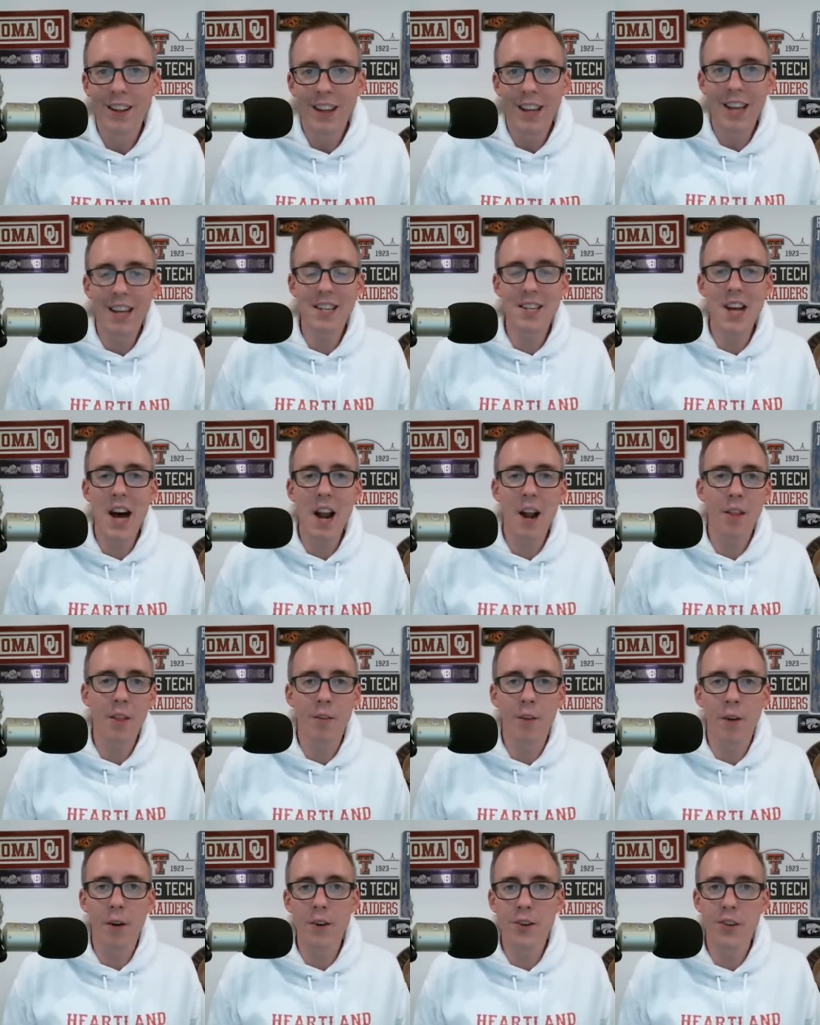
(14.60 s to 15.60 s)
is not on the
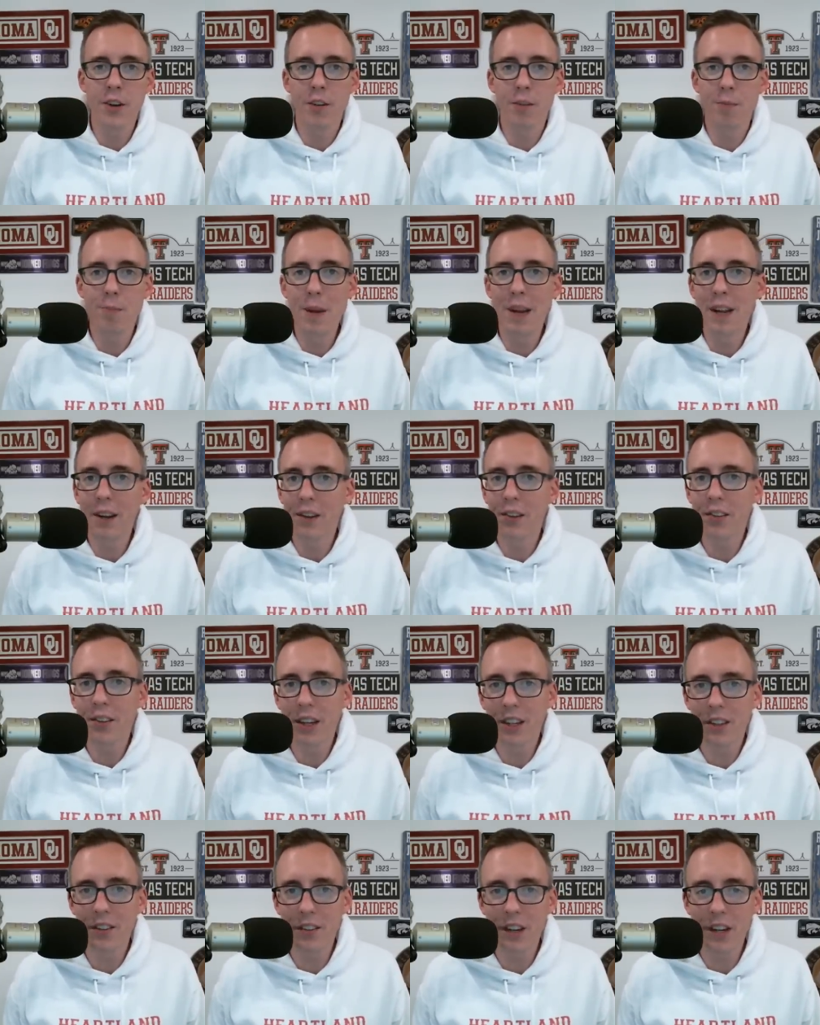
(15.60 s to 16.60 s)
verge of being
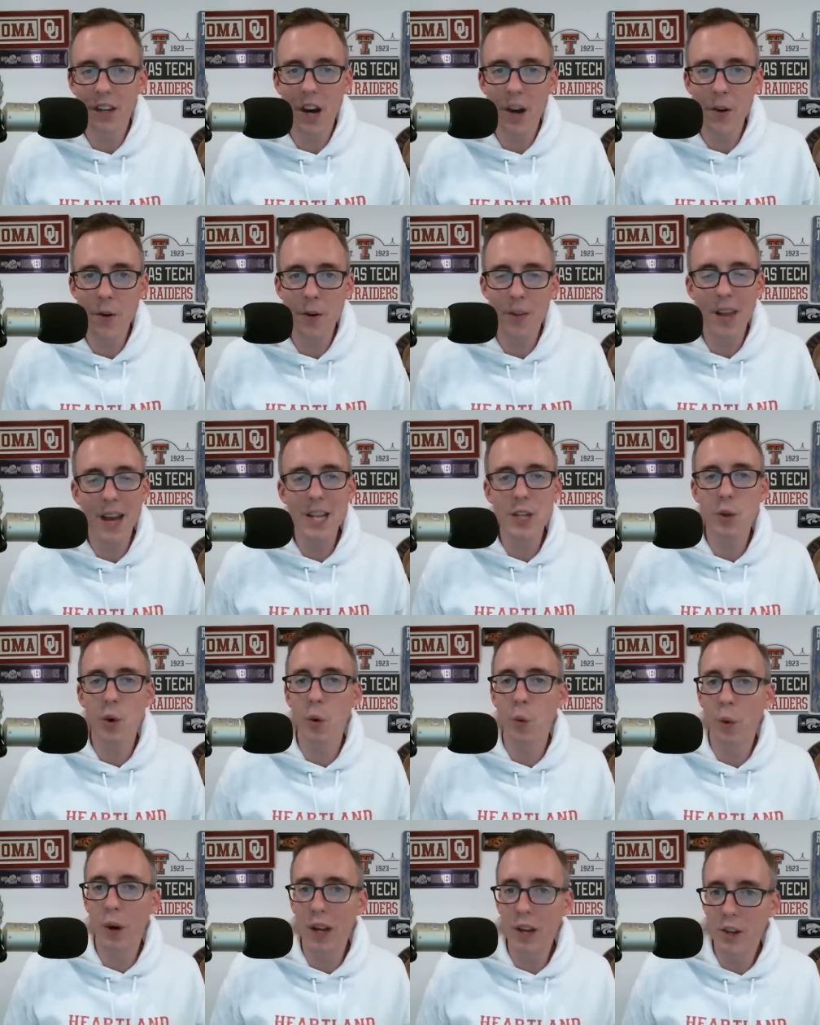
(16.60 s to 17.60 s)
6 feet under. That's
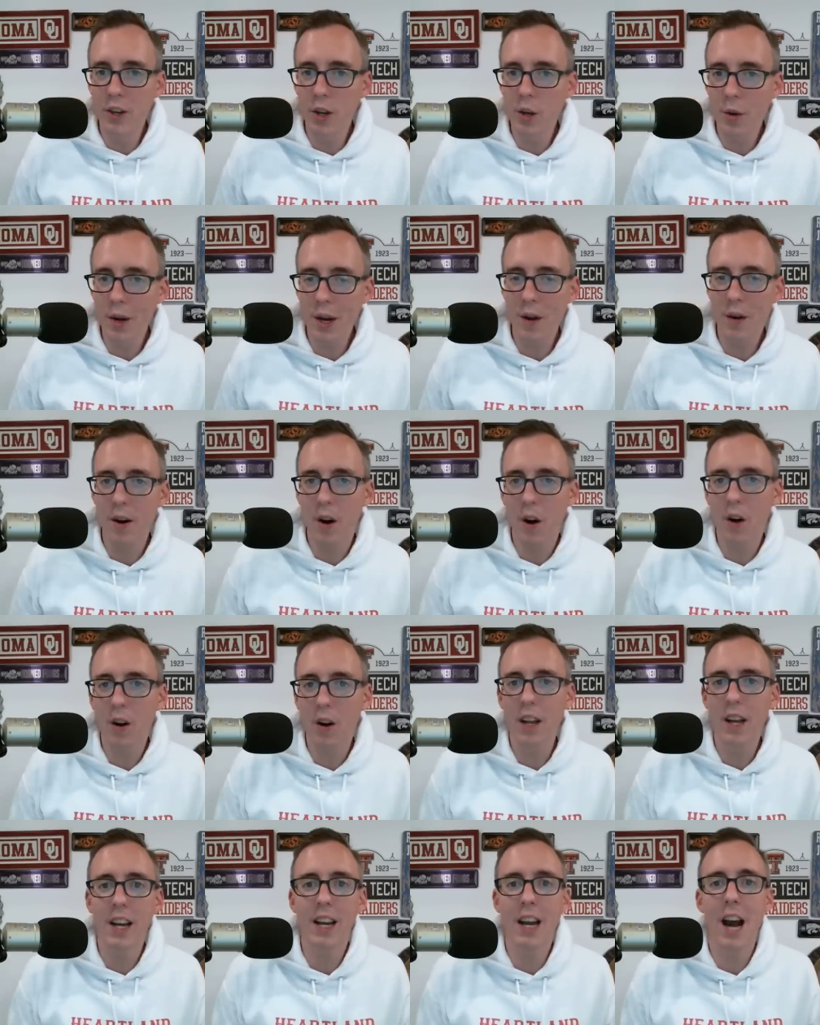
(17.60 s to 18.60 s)
what we do here at
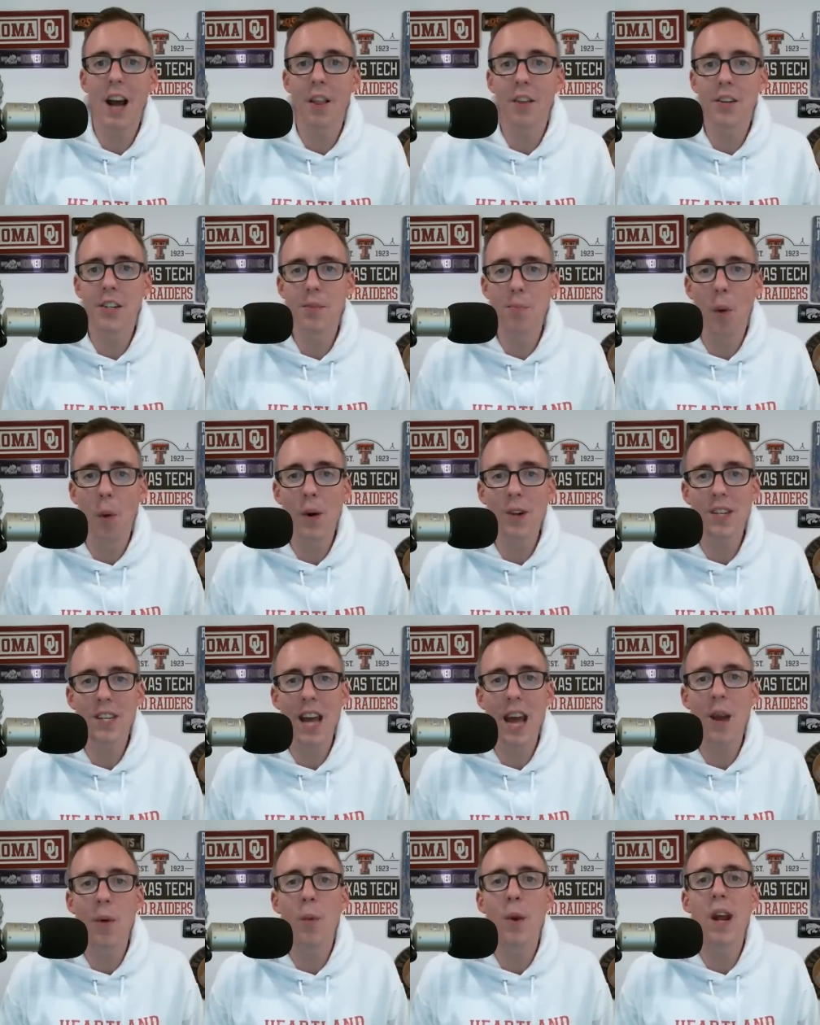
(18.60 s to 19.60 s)
Heartland College Sports,
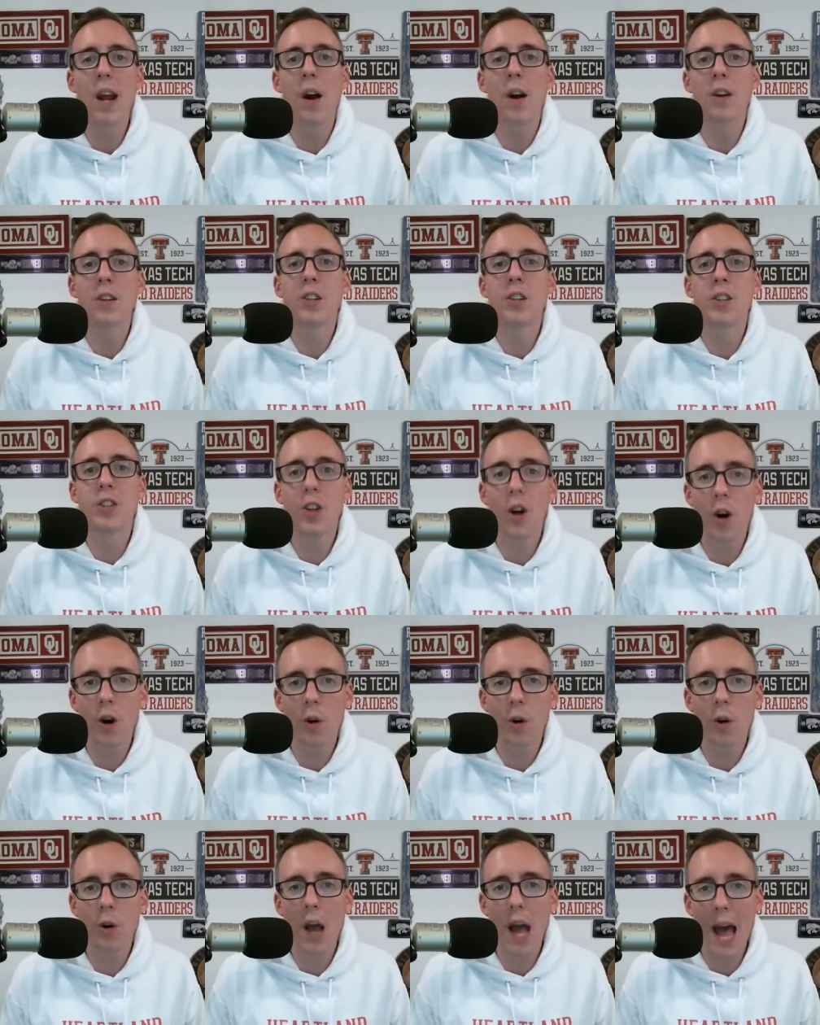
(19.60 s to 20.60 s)
and we are
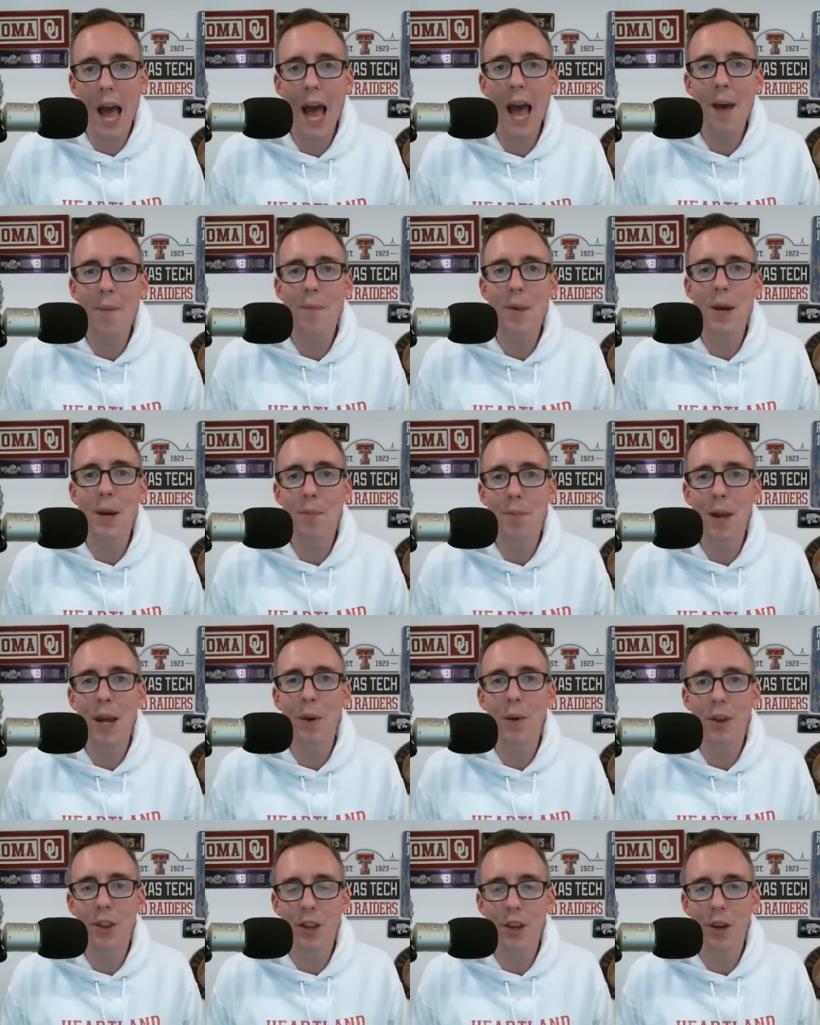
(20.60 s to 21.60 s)
so happy to be
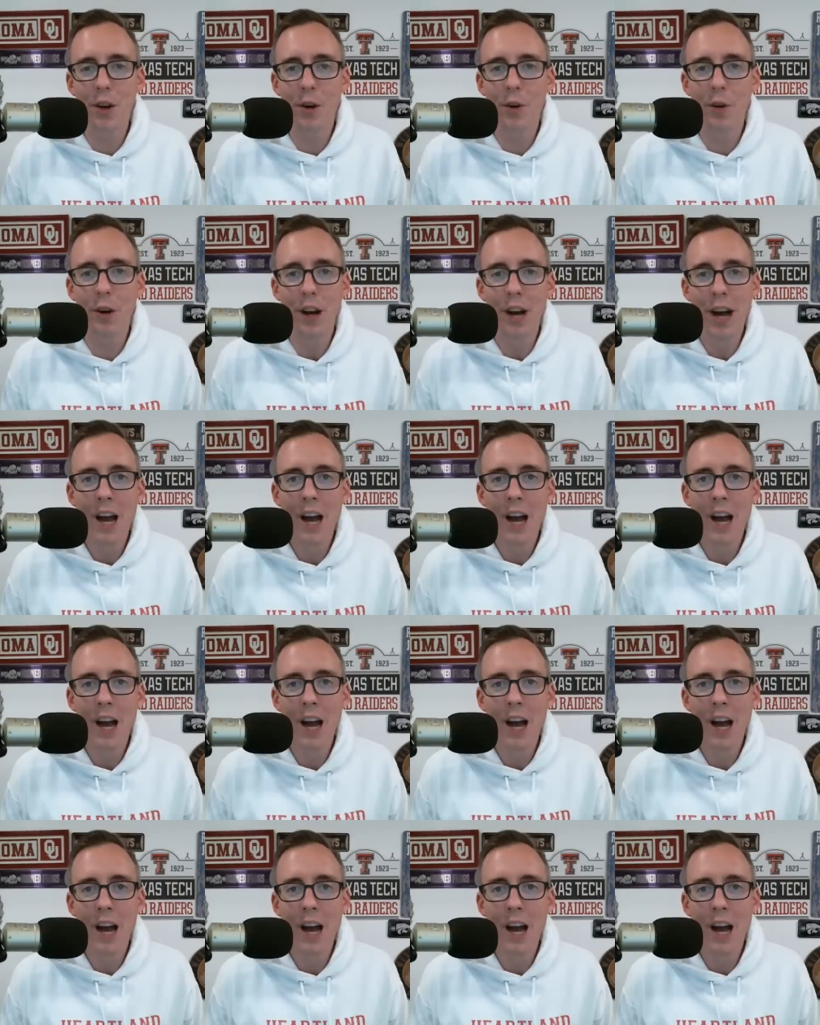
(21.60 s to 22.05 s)
with you.